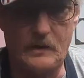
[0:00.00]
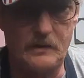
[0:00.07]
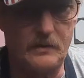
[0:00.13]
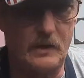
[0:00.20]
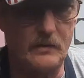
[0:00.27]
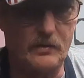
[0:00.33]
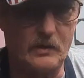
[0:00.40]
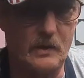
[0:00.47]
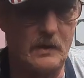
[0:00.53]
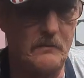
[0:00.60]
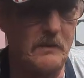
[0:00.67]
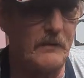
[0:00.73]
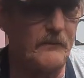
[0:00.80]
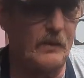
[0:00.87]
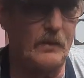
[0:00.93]
it's going to
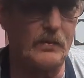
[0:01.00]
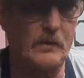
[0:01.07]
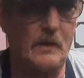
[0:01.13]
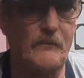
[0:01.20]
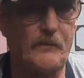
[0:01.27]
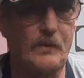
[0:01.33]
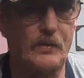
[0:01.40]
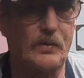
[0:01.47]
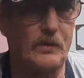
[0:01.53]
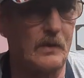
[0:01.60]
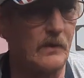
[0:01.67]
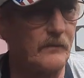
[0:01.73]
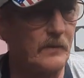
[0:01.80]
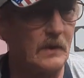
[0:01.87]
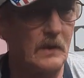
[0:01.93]
be first come, first
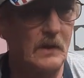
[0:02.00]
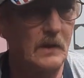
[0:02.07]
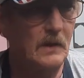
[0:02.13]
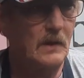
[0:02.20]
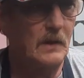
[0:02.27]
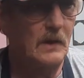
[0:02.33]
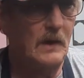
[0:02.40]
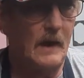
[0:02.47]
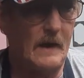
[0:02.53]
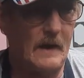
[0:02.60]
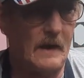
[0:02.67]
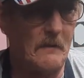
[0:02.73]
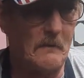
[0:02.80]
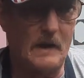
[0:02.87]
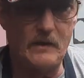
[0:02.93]
serve.
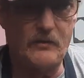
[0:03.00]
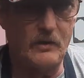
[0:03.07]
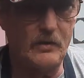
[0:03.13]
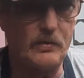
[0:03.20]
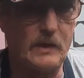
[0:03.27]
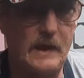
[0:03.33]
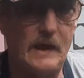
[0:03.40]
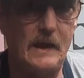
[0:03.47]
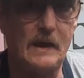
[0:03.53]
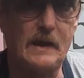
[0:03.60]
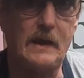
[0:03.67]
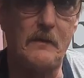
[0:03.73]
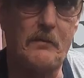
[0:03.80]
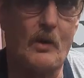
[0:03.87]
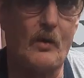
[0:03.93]
I just can't
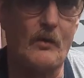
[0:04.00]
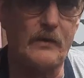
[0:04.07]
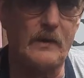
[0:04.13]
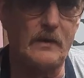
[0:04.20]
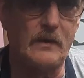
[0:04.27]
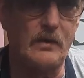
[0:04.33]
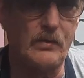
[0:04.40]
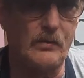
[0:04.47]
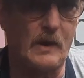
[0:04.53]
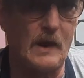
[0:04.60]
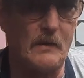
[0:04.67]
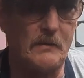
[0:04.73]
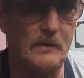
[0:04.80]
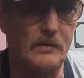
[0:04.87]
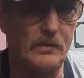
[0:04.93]
keep holding these
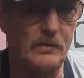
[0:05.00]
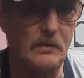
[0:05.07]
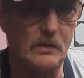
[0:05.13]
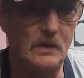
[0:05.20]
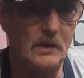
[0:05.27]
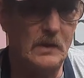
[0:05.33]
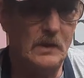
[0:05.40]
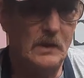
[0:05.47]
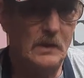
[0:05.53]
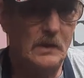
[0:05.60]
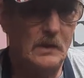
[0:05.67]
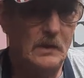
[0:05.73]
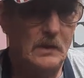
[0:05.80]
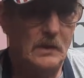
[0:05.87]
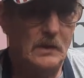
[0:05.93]
rabbits.
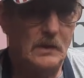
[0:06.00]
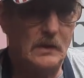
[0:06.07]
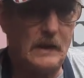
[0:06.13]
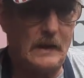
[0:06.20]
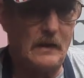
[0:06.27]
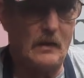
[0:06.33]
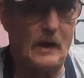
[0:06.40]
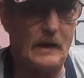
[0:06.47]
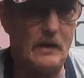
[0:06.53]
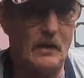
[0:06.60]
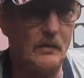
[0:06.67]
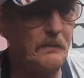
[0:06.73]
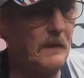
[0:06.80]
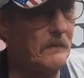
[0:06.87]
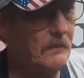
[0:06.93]
You know, I
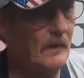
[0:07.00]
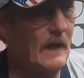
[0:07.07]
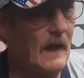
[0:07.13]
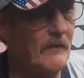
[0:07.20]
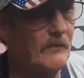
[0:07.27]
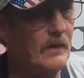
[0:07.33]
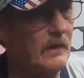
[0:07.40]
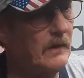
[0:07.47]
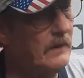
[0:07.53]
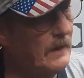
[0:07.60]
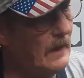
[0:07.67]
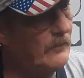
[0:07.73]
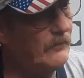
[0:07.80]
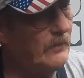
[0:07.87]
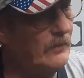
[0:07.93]
know people have good
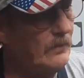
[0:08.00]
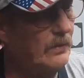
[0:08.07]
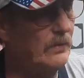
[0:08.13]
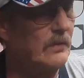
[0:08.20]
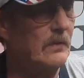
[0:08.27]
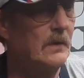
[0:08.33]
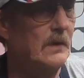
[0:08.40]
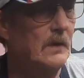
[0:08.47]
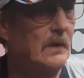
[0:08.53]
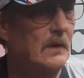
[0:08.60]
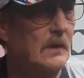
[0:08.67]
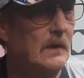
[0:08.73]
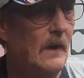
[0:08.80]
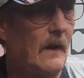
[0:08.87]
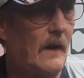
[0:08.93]
intentions,
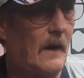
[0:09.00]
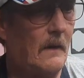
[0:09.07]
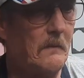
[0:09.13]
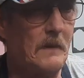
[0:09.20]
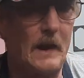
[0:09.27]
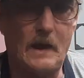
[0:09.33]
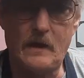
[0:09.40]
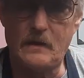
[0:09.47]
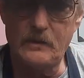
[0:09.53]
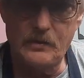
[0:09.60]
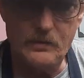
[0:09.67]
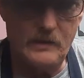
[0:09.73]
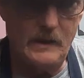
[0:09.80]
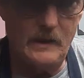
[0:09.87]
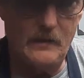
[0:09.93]
and I
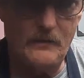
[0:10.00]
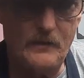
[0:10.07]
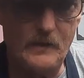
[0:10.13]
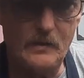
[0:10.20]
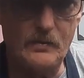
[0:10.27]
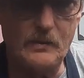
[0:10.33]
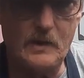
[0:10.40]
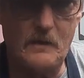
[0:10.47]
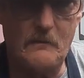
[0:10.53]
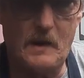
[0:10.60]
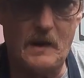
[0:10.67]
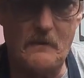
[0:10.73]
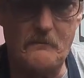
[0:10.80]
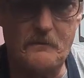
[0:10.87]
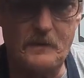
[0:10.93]
understand things come
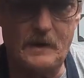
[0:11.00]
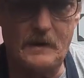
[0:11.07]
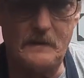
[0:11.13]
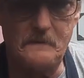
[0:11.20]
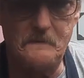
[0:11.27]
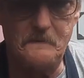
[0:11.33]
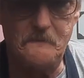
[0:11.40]
up, but